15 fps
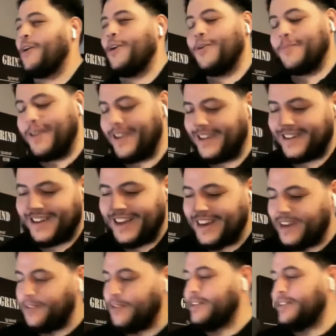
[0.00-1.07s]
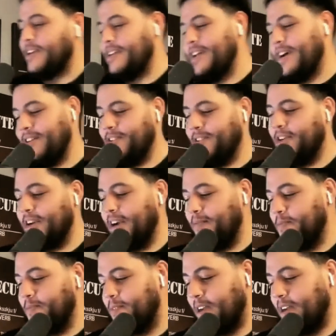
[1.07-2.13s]
Oh man, I gotta write that down. Look,
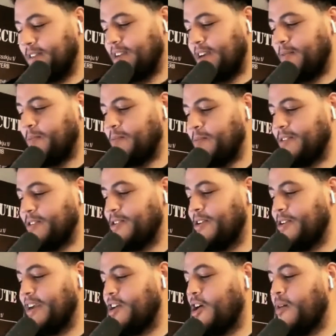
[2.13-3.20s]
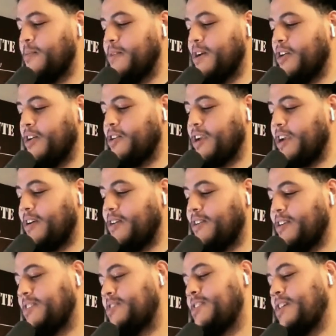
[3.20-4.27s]
I'm not. I'm. They call me Unc
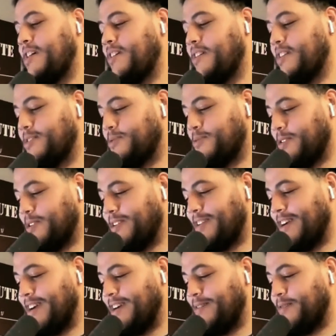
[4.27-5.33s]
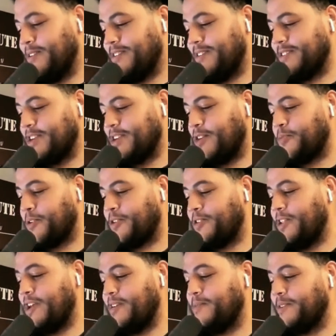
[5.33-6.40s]
Arias now. That's what I've
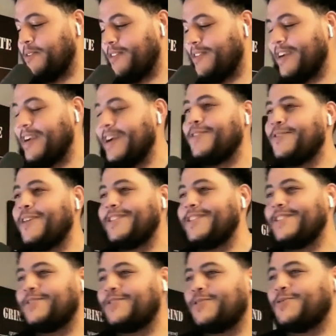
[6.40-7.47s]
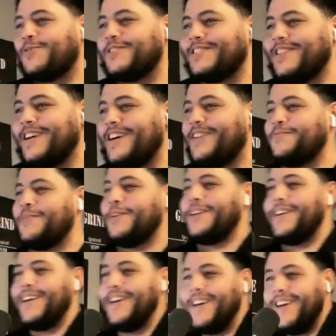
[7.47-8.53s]
self-proclaimed. I gotta write these new ones down. But,